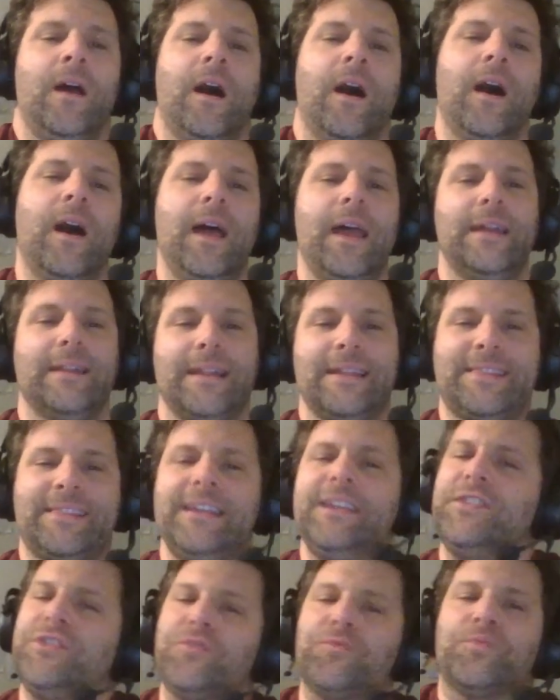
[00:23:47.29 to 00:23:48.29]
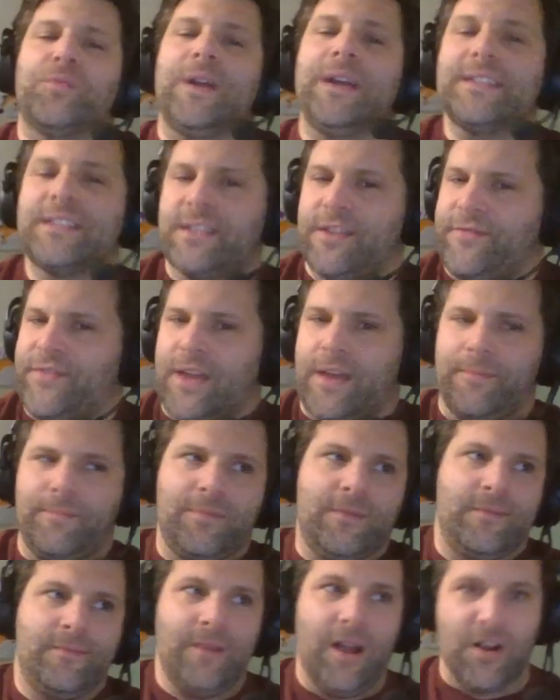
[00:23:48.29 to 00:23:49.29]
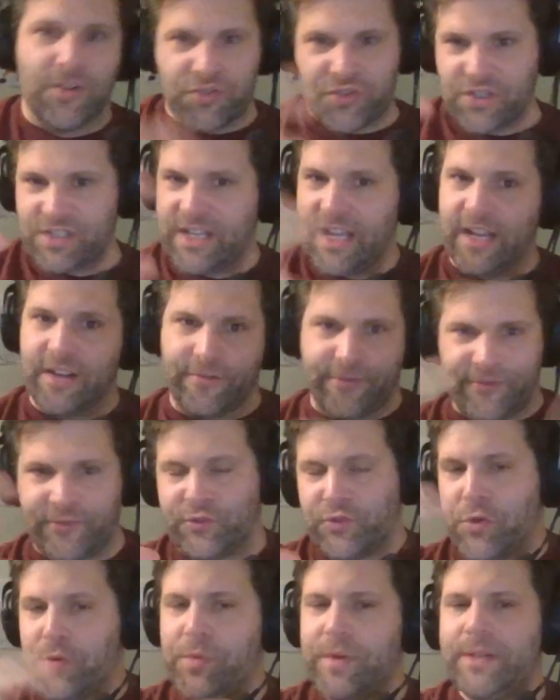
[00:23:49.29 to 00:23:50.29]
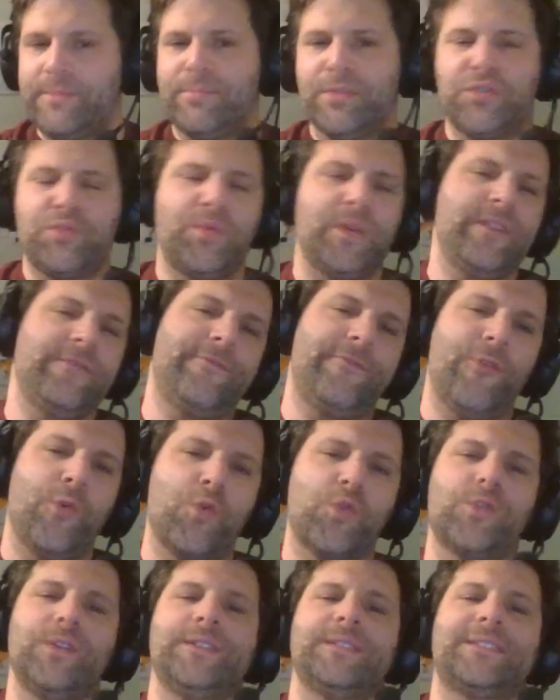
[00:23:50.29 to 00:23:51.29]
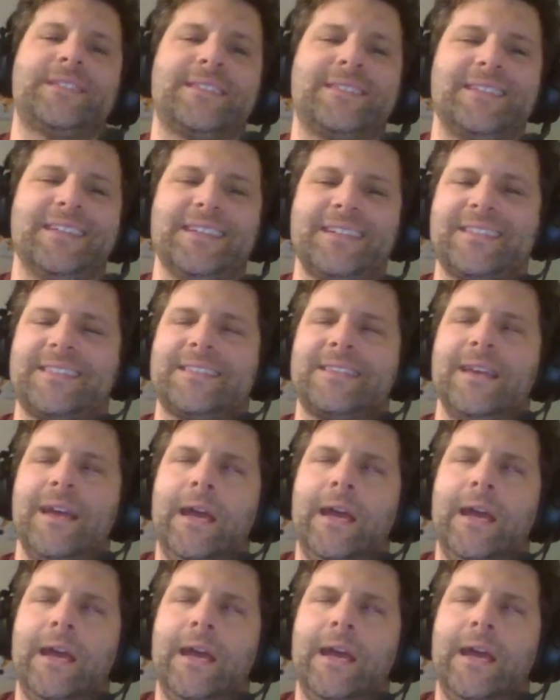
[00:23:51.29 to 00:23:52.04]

And I think the rest of them are just kind of fluid between 4 and 6.